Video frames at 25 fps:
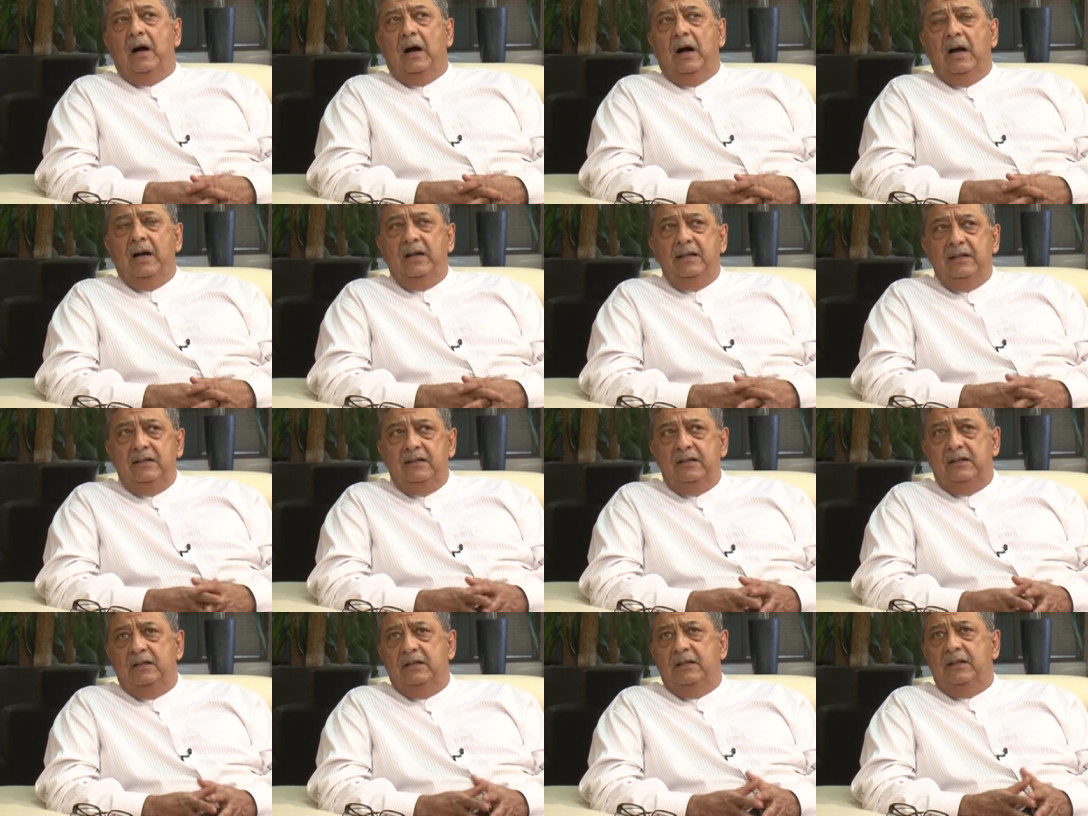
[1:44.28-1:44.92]

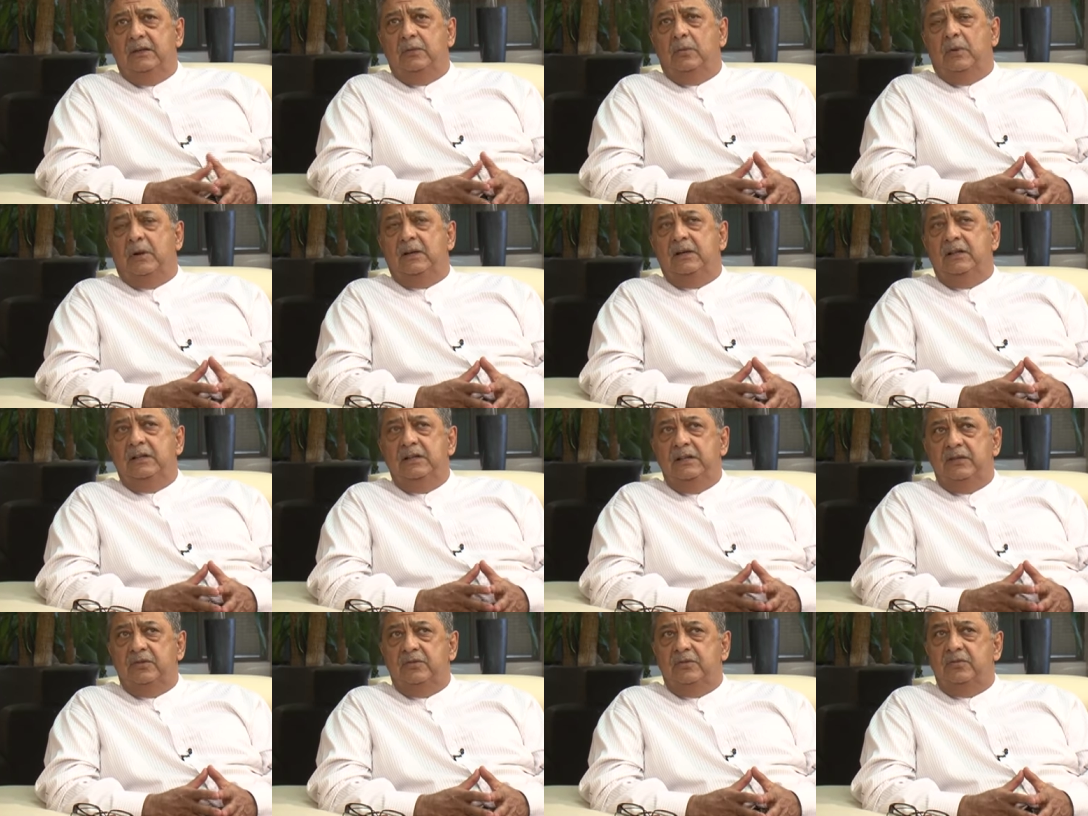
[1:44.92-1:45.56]
ideally, one
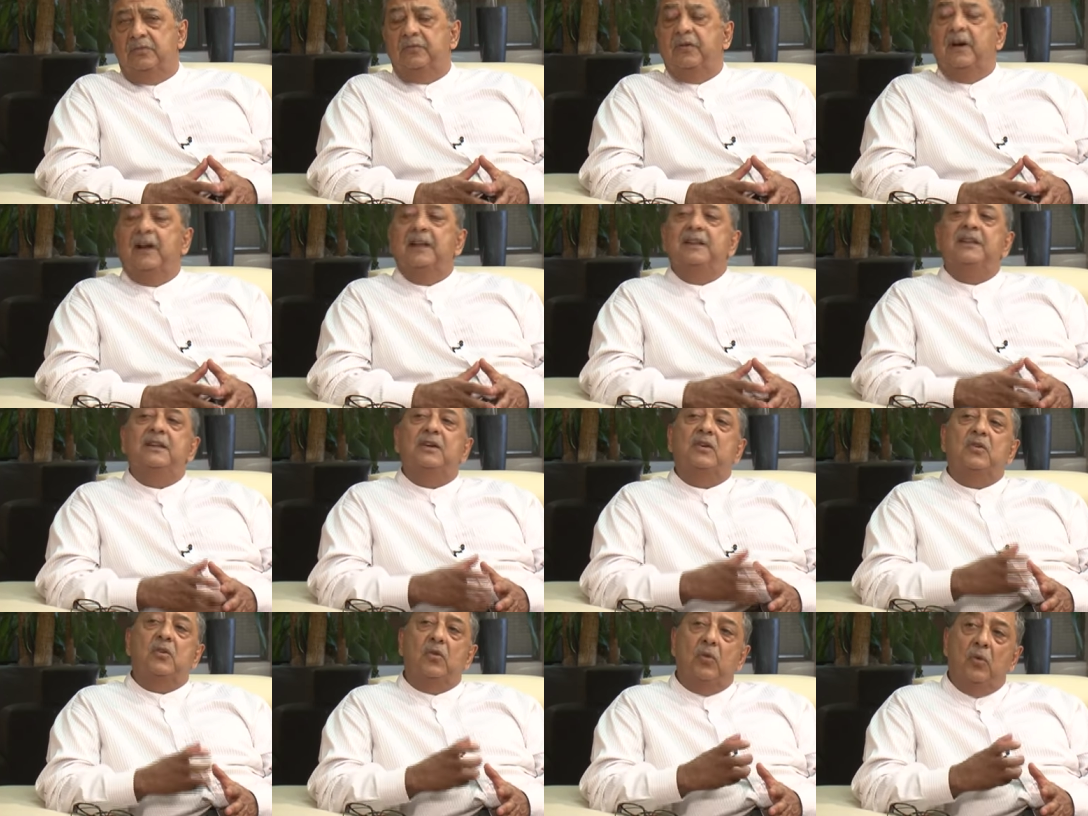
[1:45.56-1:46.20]
needs to find
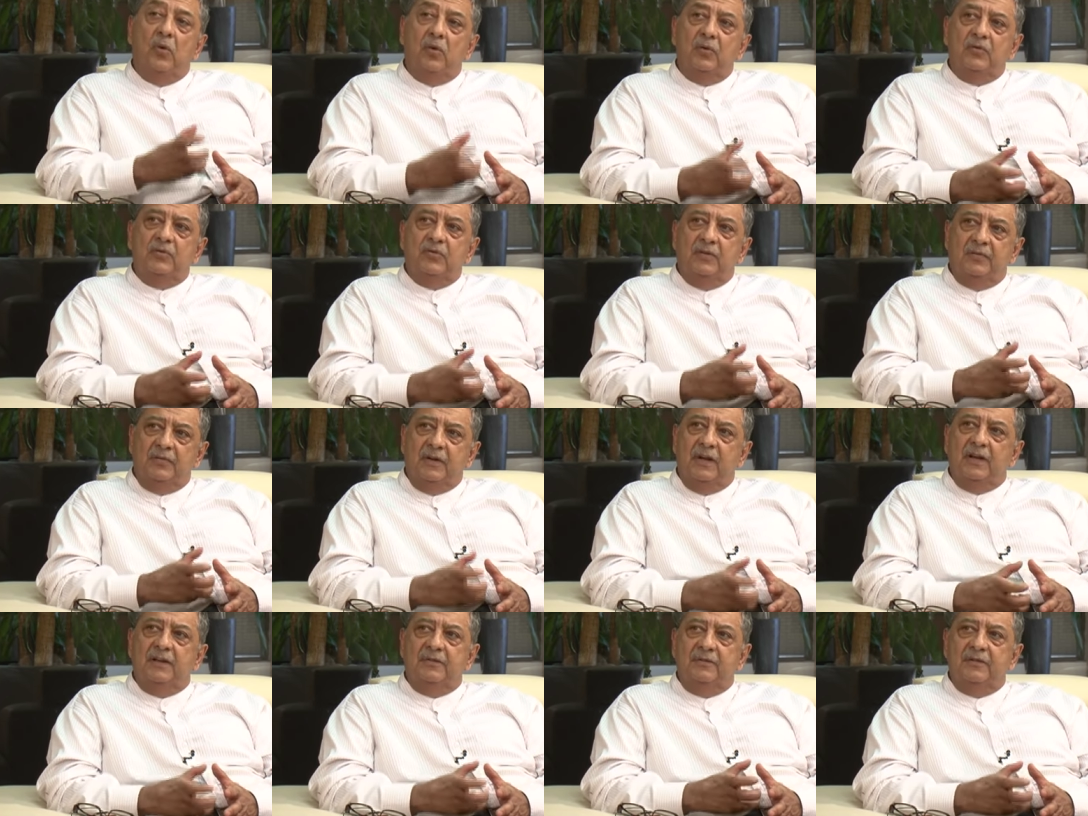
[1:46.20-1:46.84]
the cause of
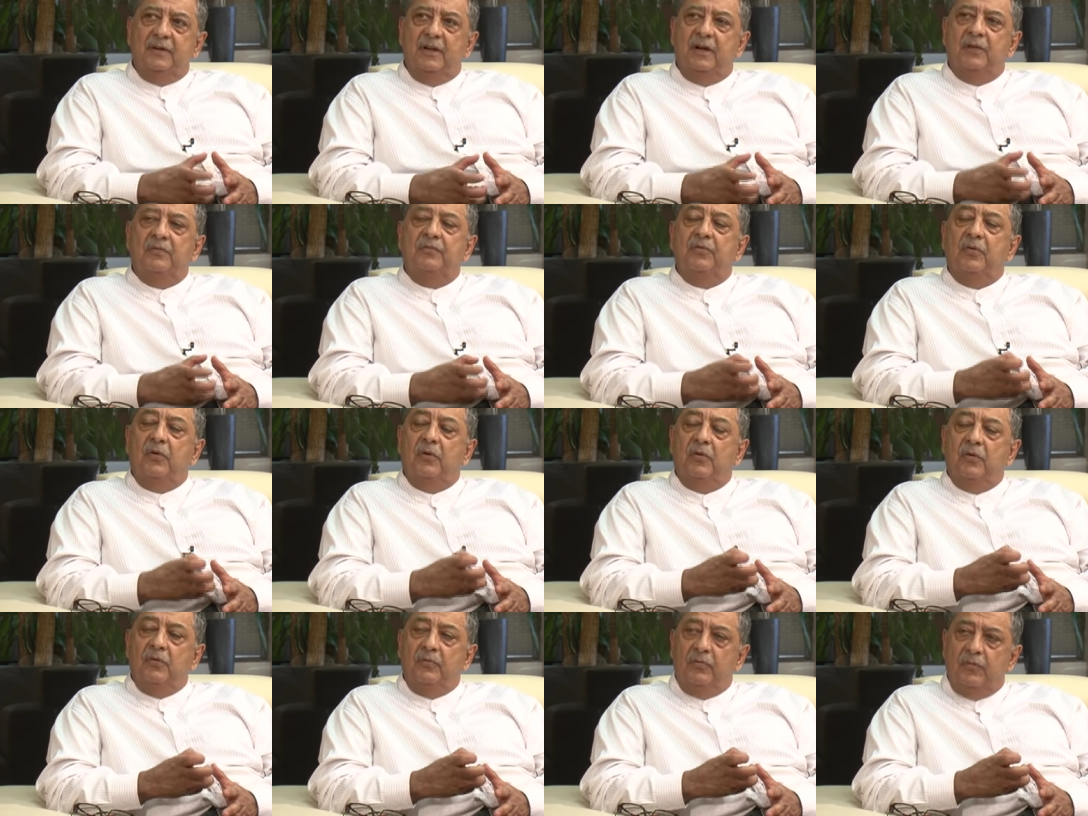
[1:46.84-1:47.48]

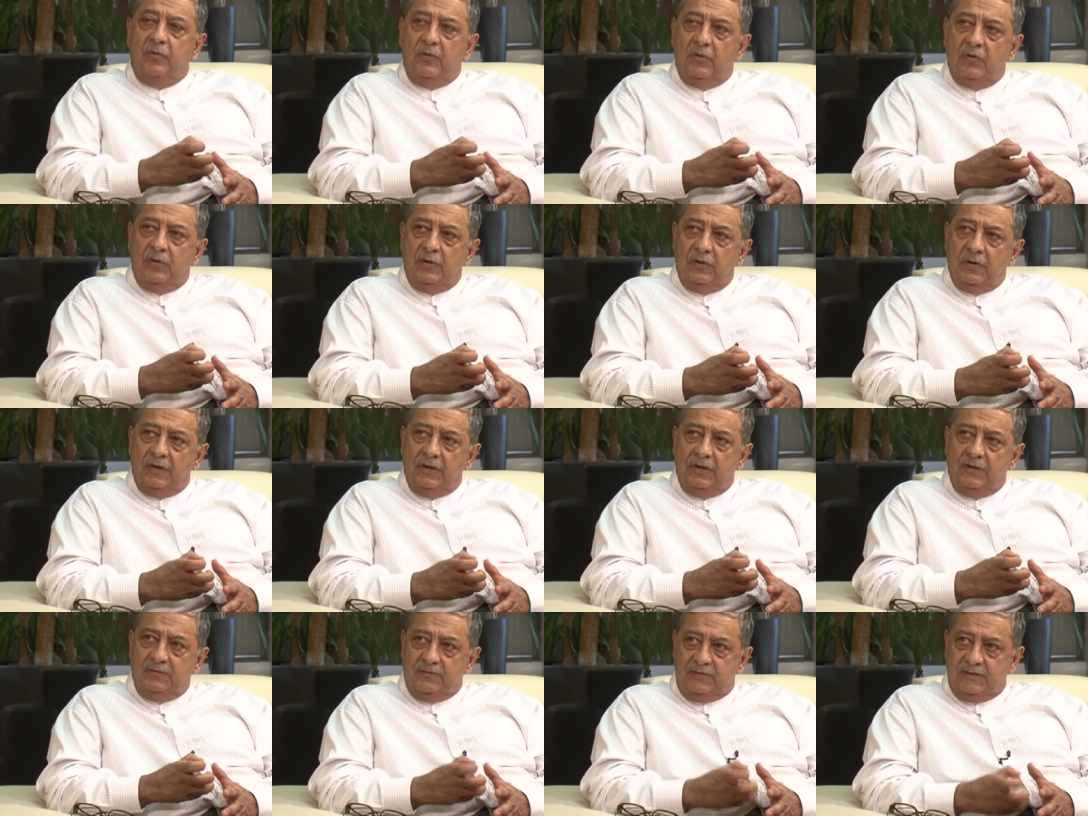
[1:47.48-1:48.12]
IVF for
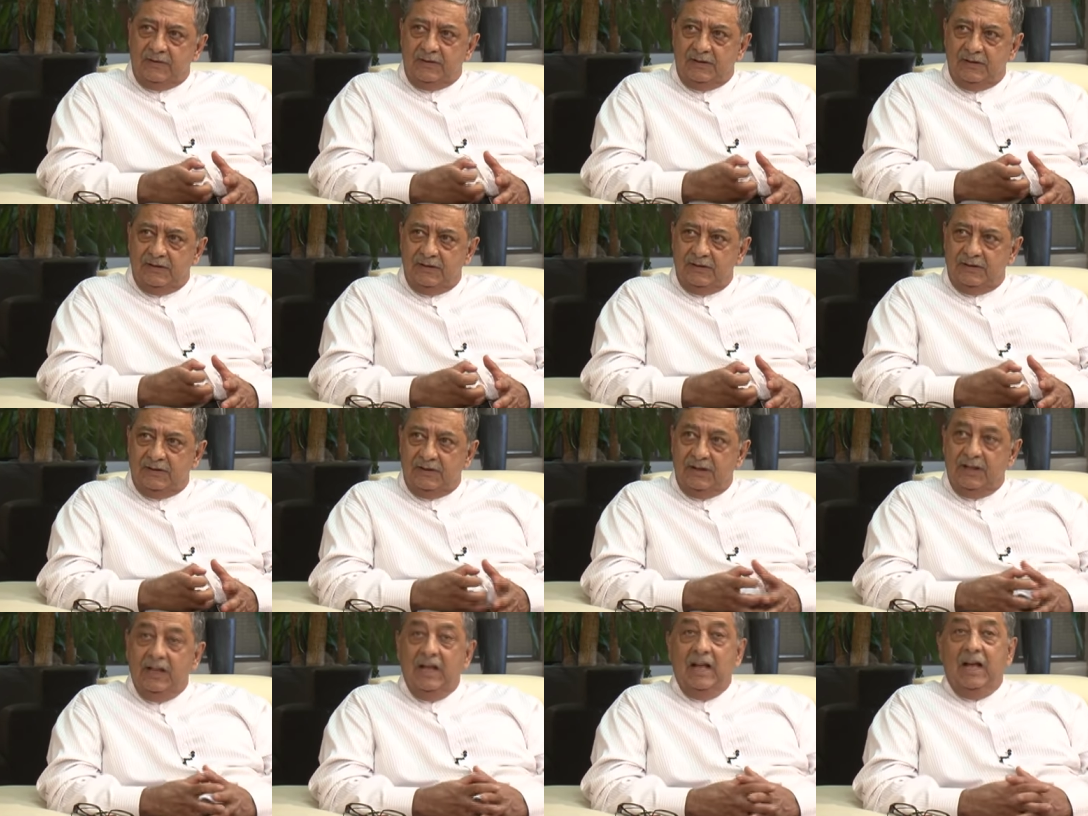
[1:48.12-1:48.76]

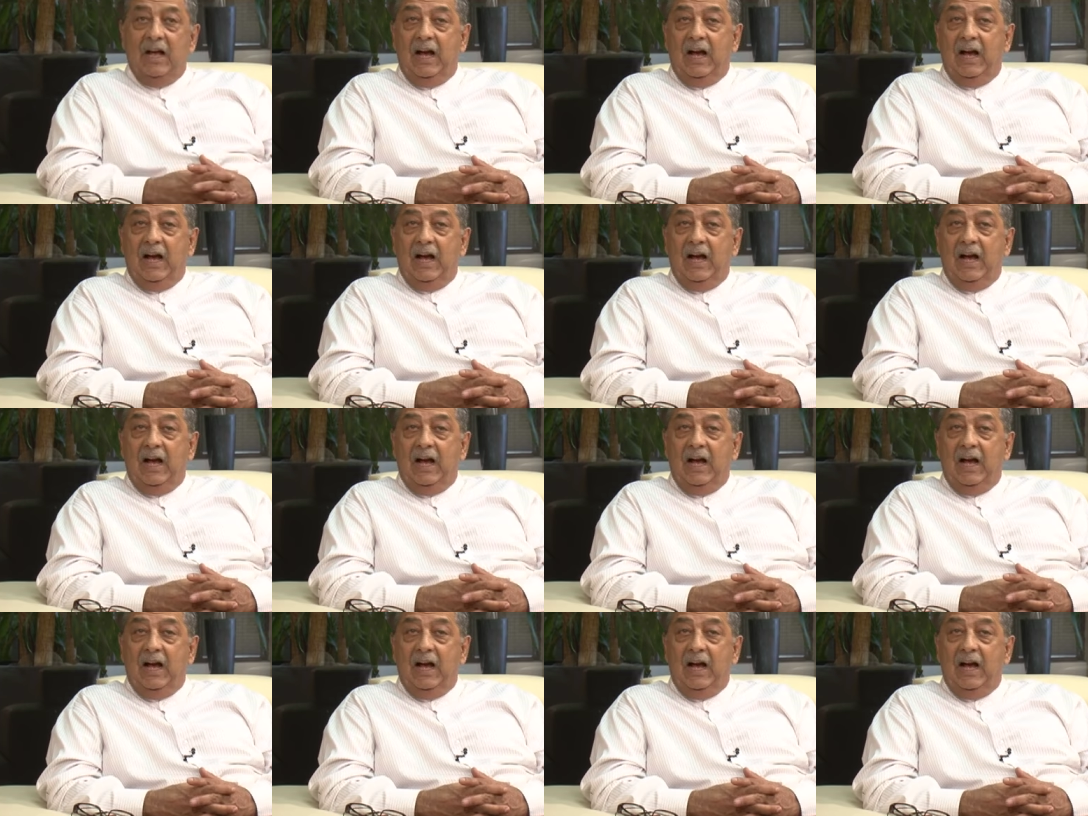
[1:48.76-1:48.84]
infertility.